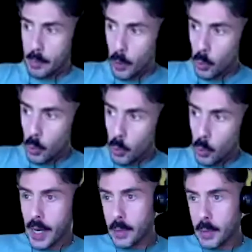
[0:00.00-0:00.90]
which
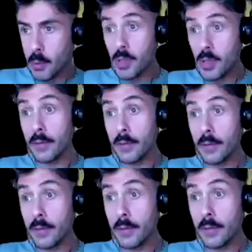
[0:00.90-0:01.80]
department was involved
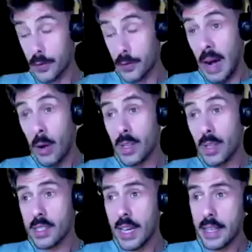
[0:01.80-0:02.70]
from our
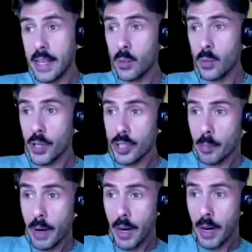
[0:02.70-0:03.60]
side and which
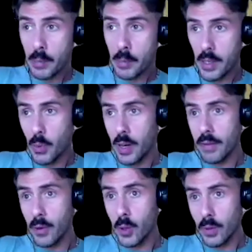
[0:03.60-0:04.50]
departments were
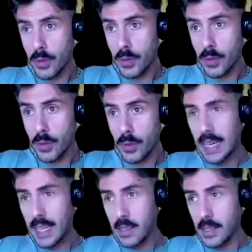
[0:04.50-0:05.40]
involved from the
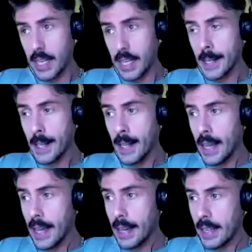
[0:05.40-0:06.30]
client side.
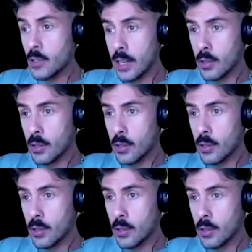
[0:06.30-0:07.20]
And I tried to
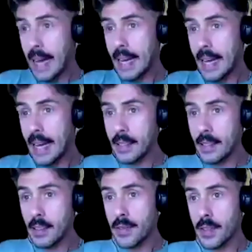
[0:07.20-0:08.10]
highlight the
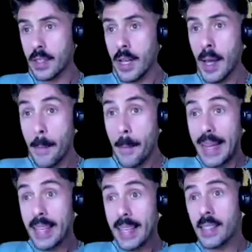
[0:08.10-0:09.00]
different
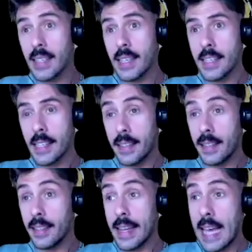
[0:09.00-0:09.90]
balances and the
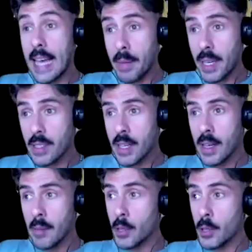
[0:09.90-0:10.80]
dynamics
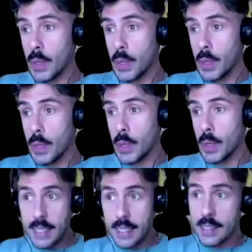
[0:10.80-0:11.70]
between the
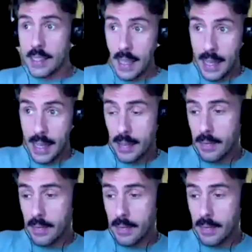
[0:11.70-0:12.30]
clients and